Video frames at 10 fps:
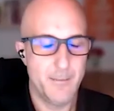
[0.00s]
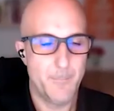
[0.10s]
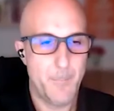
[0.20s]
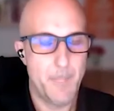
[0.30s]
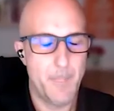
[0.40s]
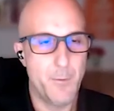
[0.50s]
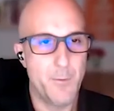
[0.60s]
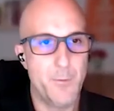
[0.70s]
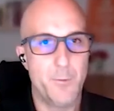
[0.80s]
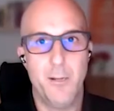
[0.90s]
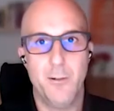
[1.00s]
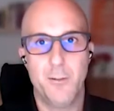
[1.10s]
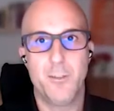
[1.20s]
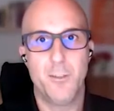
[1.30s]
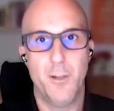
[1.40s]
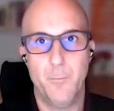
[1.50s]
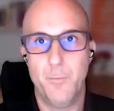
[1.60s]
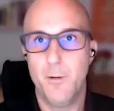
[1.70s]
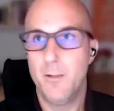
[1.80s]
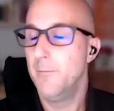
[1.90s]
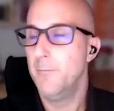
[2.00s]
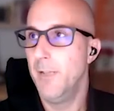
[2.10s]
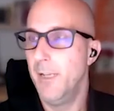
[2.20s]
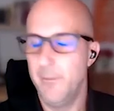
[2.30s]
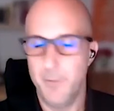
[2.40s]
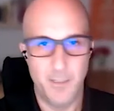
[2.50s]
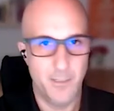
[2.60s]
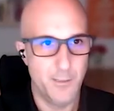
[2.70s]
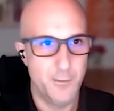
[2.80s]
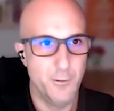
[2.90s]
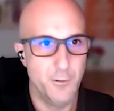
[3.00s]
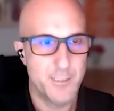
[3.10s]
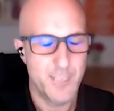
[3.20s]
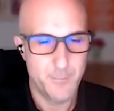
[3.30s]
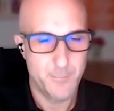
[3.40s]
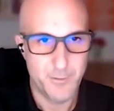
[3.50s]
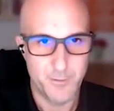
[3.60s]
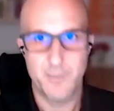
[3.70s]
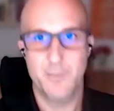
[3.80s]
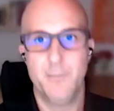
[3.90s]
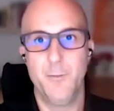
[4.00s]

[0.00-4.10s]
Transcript: you cannot stop believing in your assumptions,